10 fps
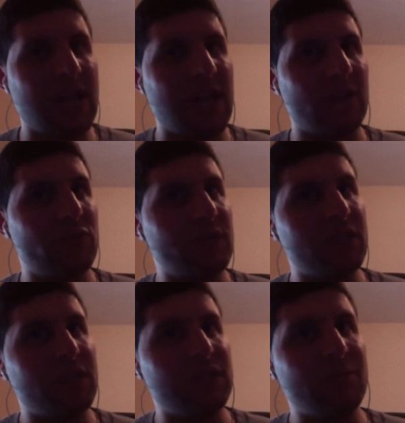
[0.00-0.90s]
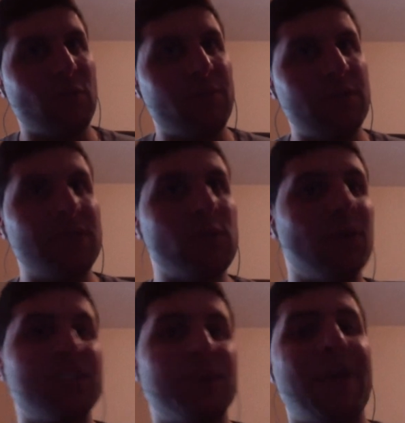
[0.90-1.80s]
that really mobility? Well,
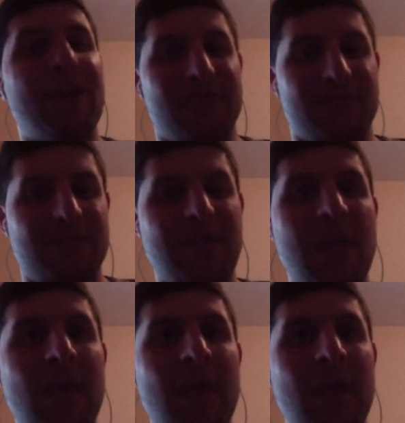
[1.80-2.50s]
it depends.